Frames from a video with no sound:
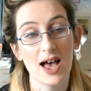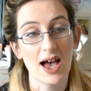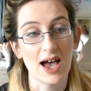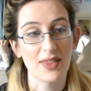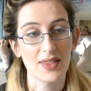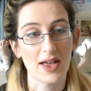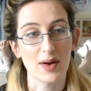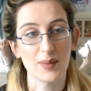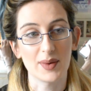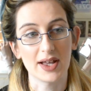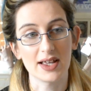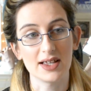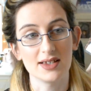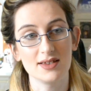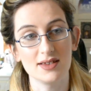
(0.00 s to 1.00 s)
and that
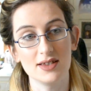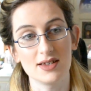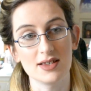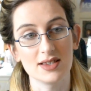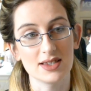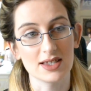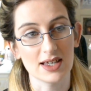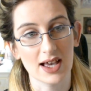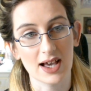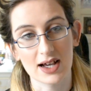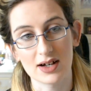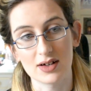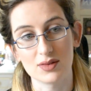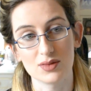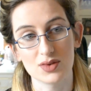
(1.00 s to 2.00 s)
way you can see
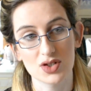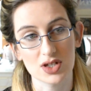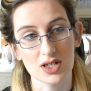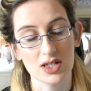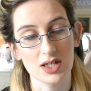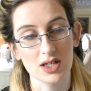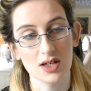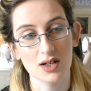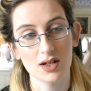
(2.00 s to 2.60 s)
how she